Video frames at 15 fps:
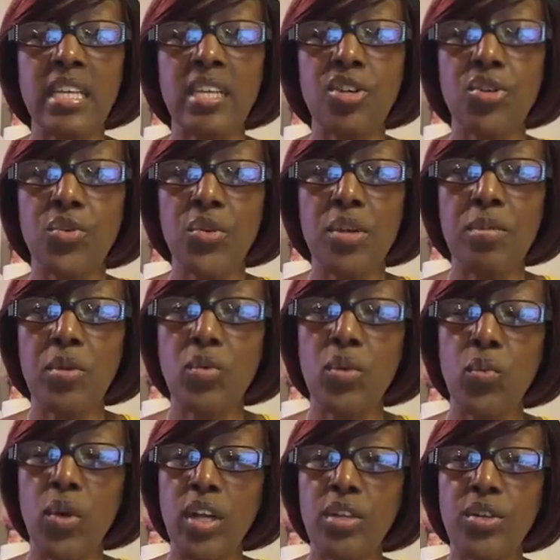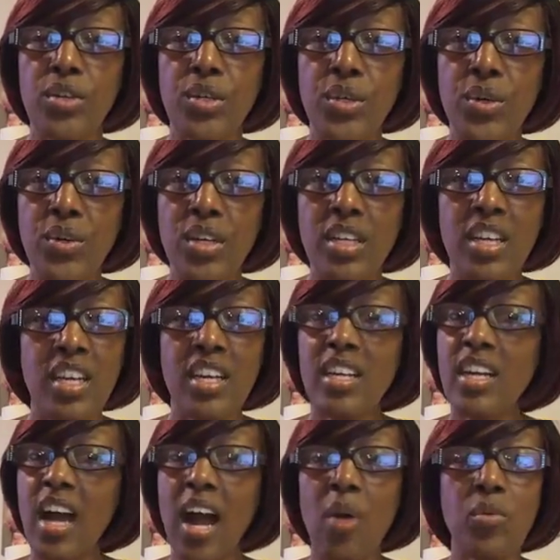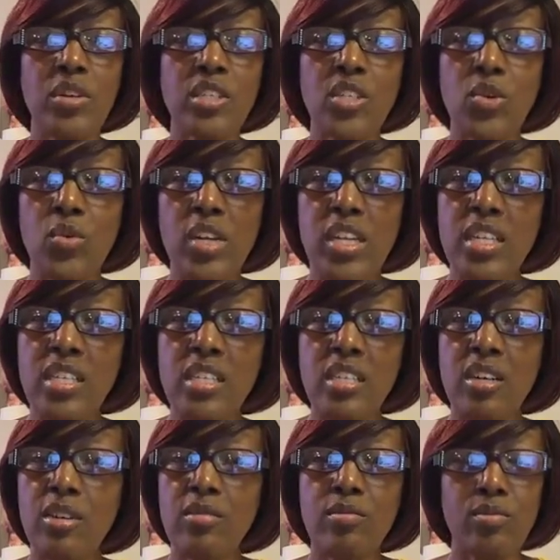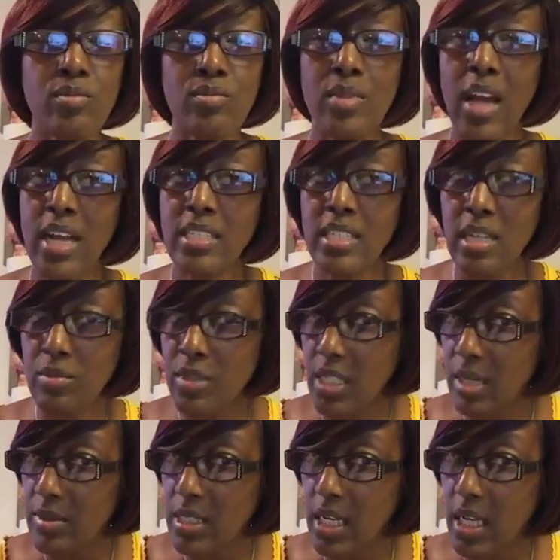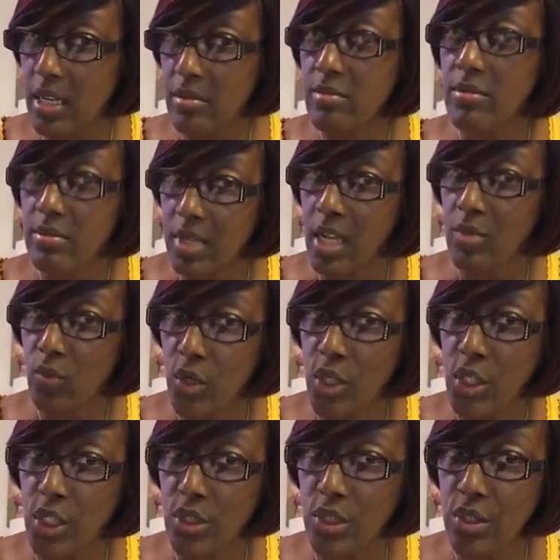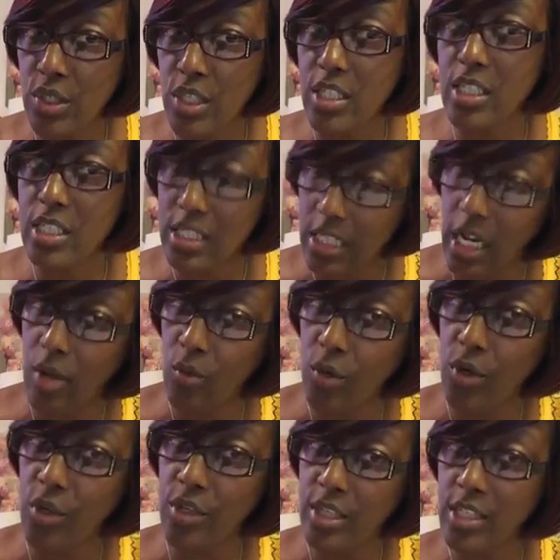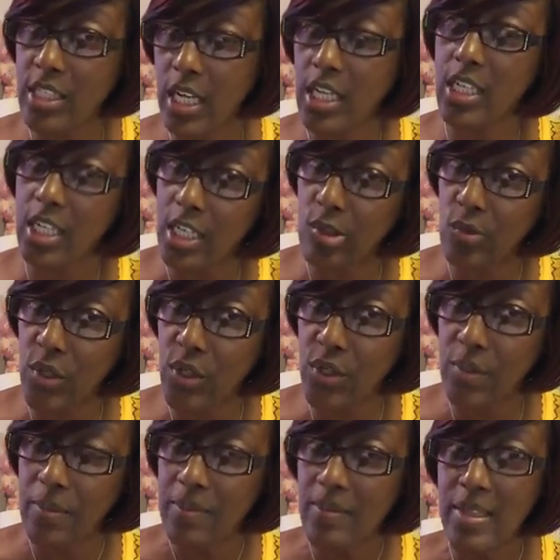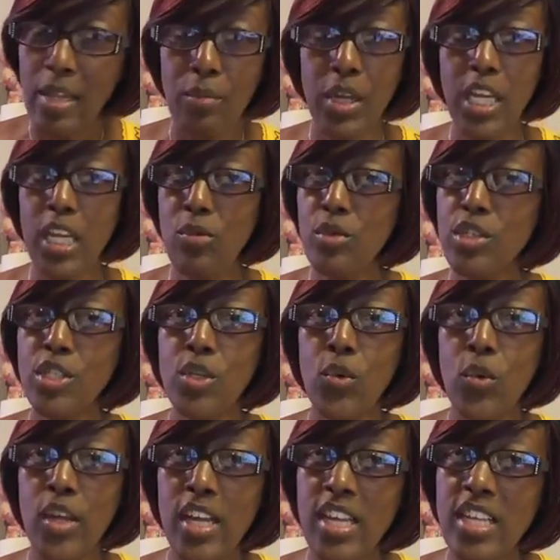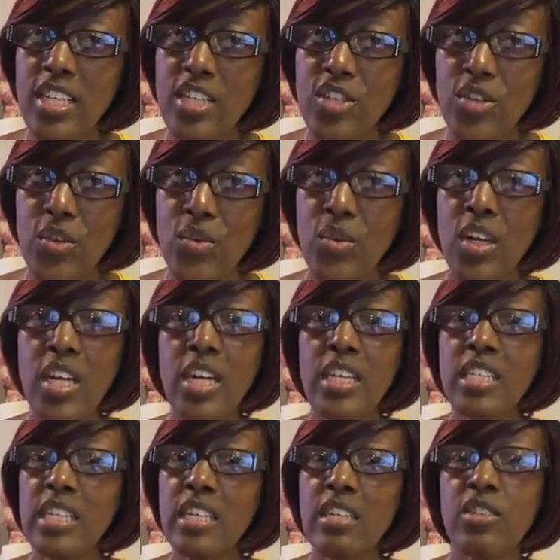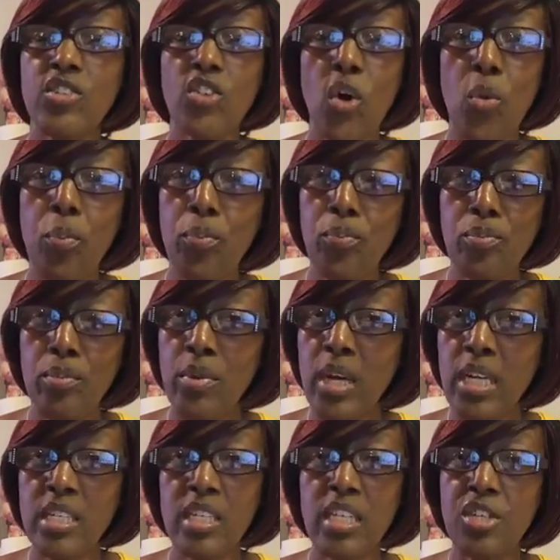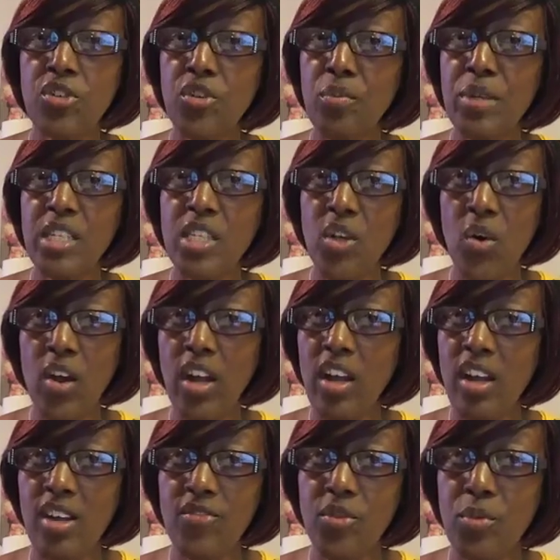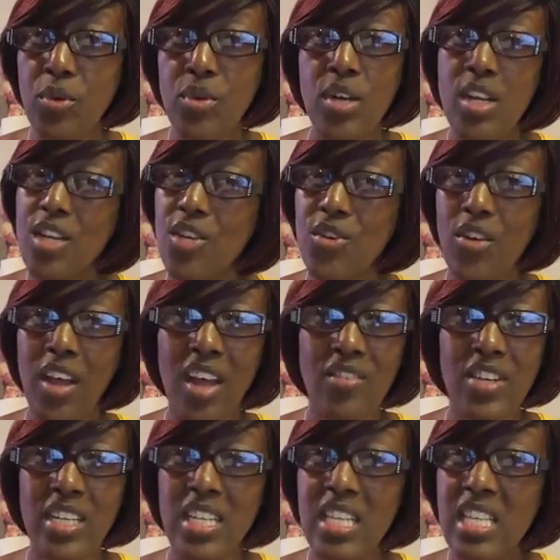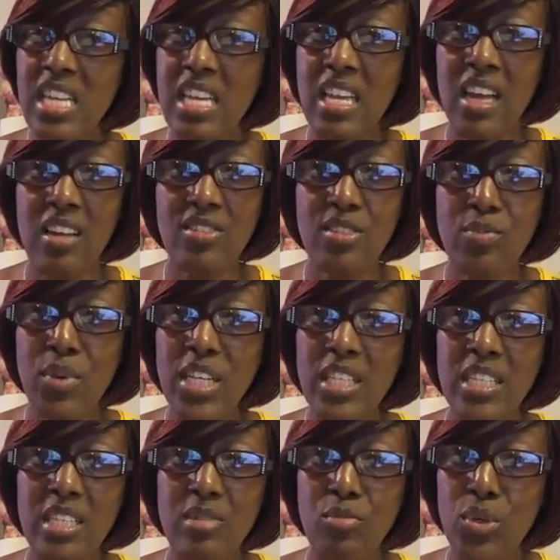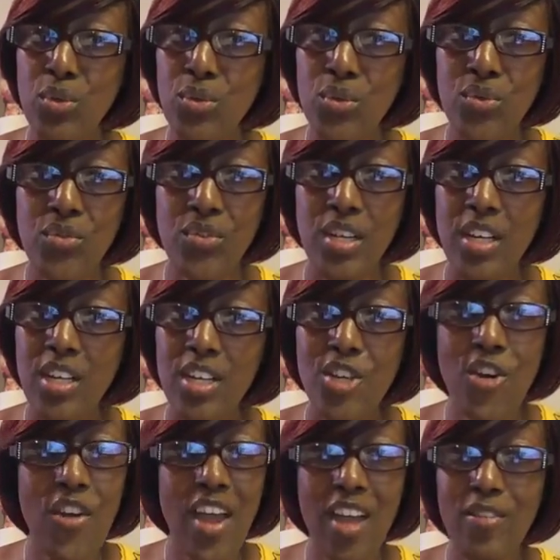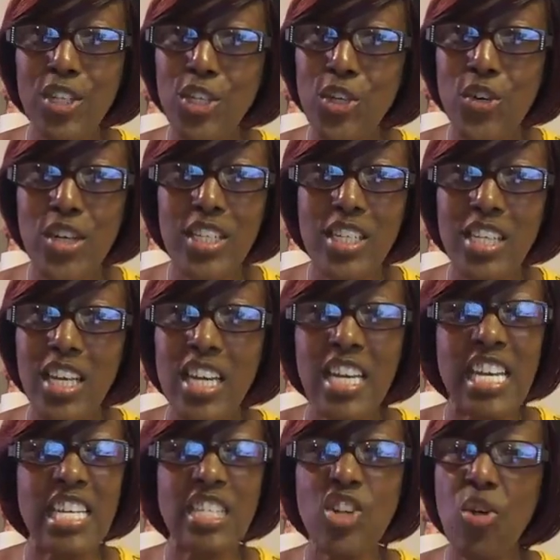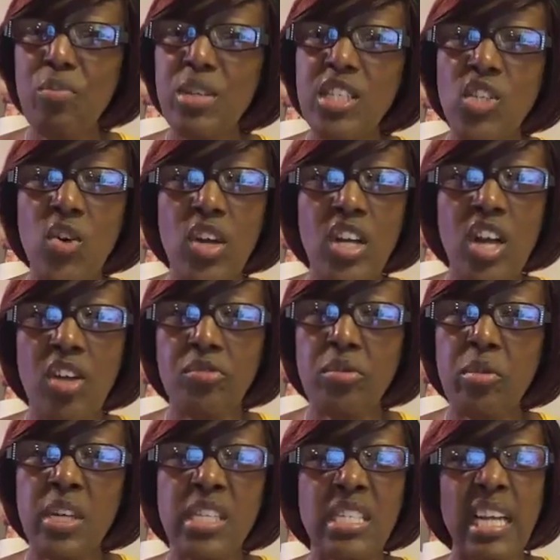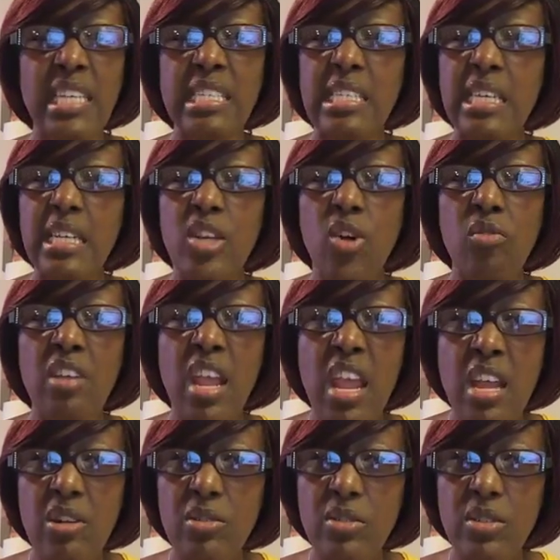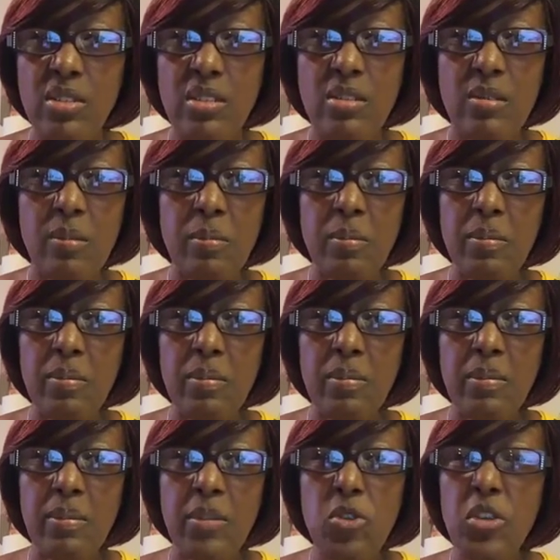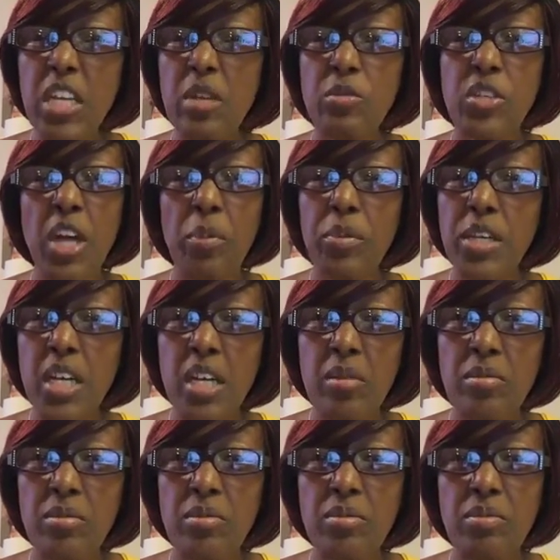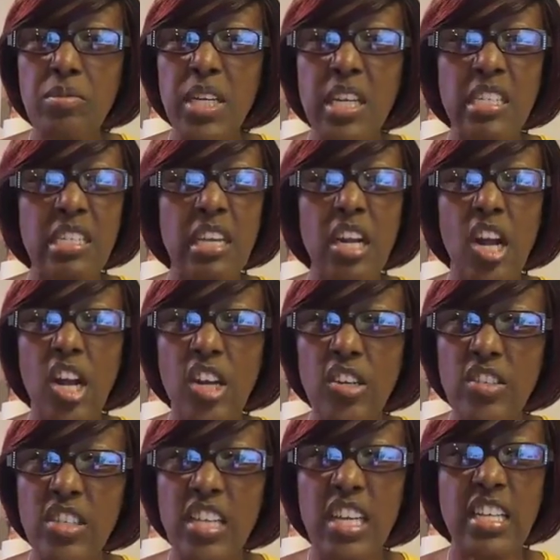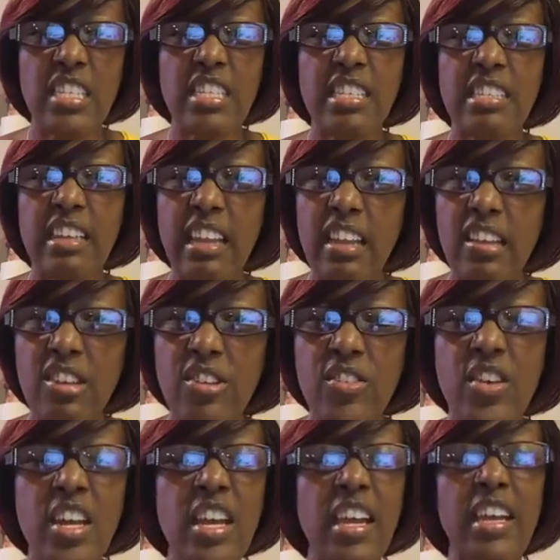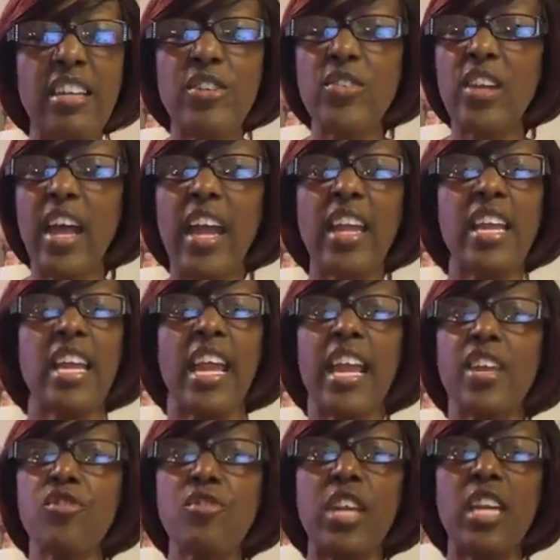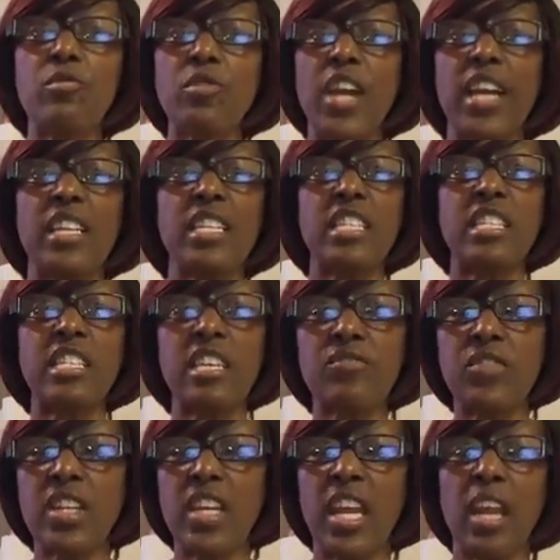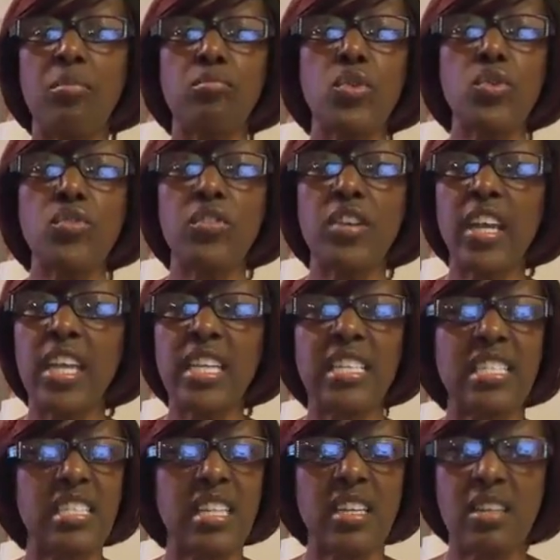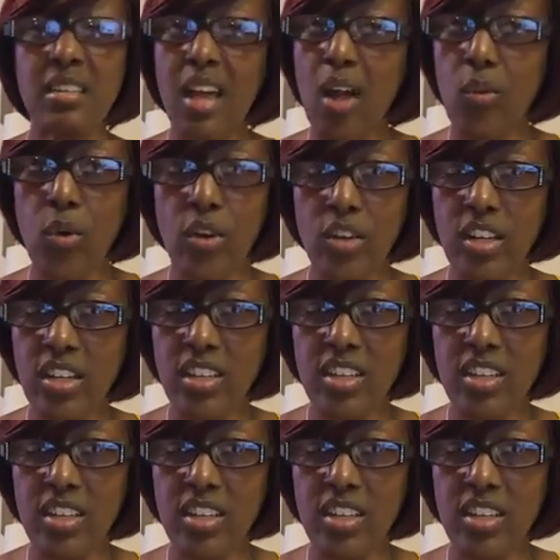agreement with what you're doing, God will squeeze the, I said I'm gonna stop saying that word because it's the same word, it's saying another word, but he will squeeze you to so much that you'll be so uncomfortable you don't have anything else but to move. You don't have a choice. It's gonna be so uncomfortable, it's like sitting on nails. You keep jumping up because it hurts and it's sticking you, and you keep trying to shift it and move it and it's still not working.